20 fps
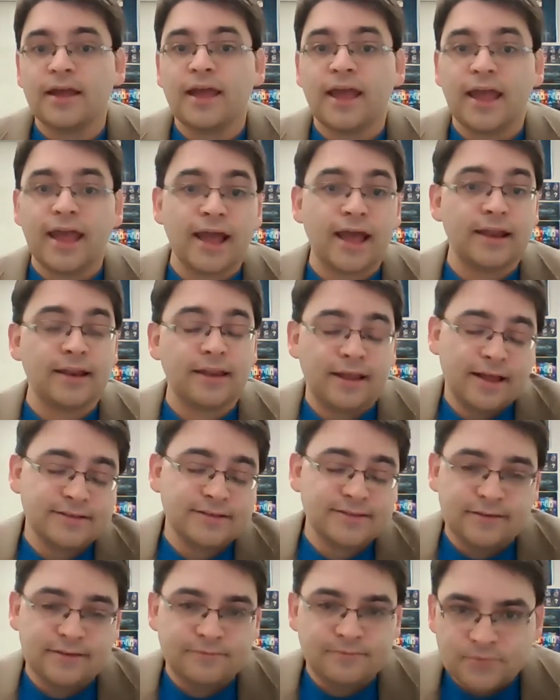And as
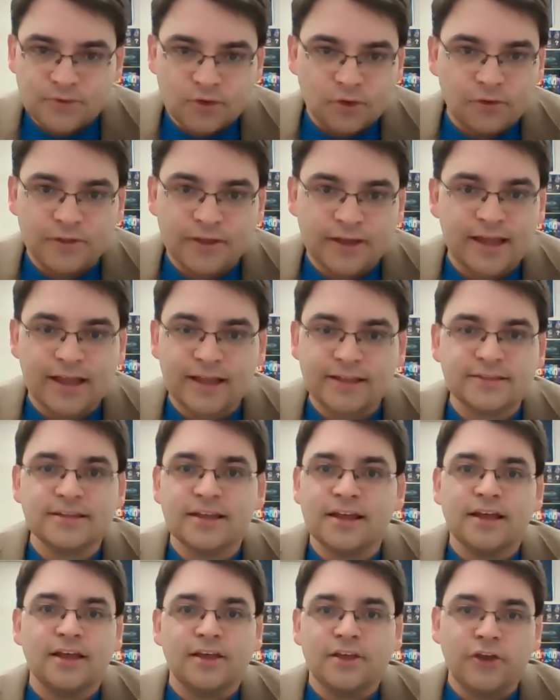I told the kids,
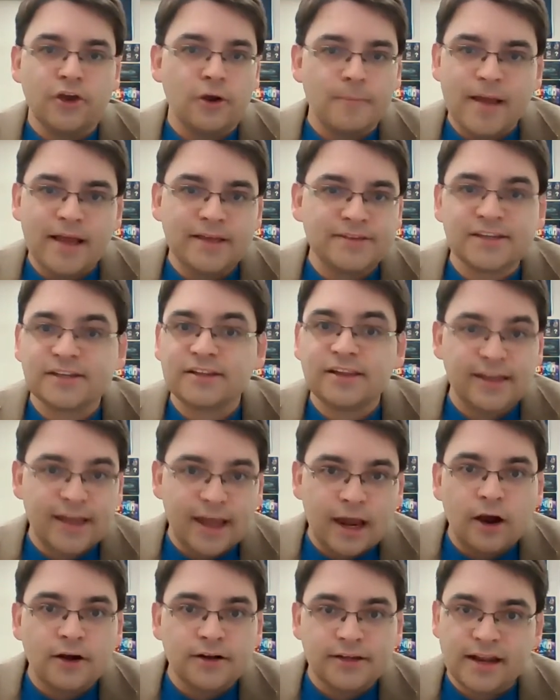you're basically
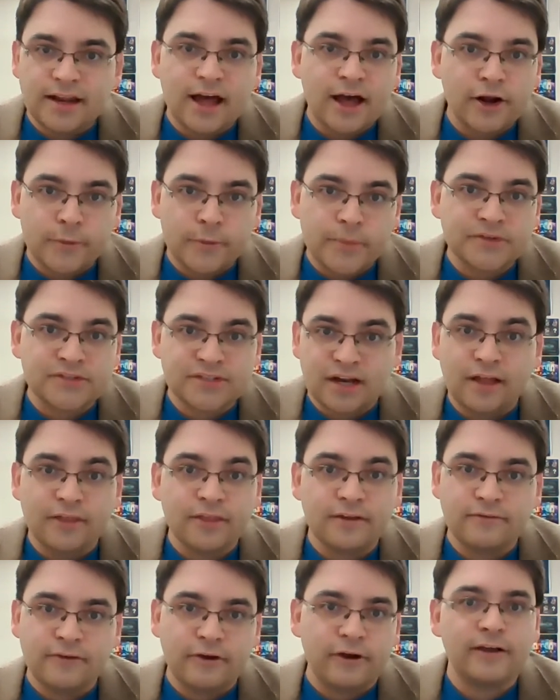guaranteed 100% on
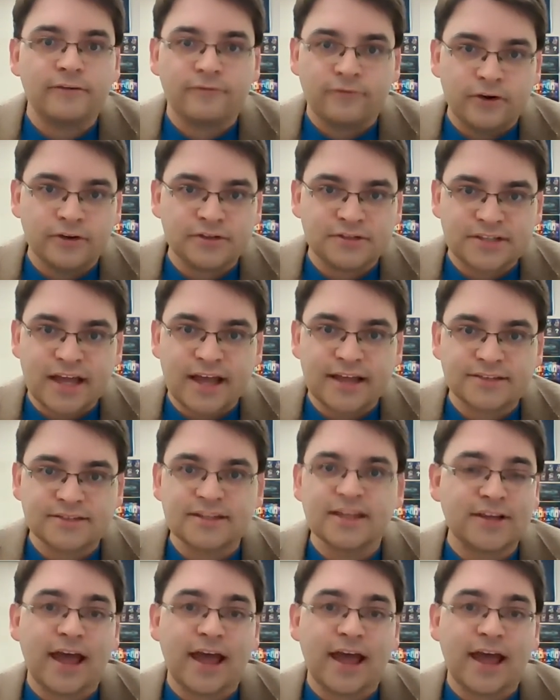the very first test,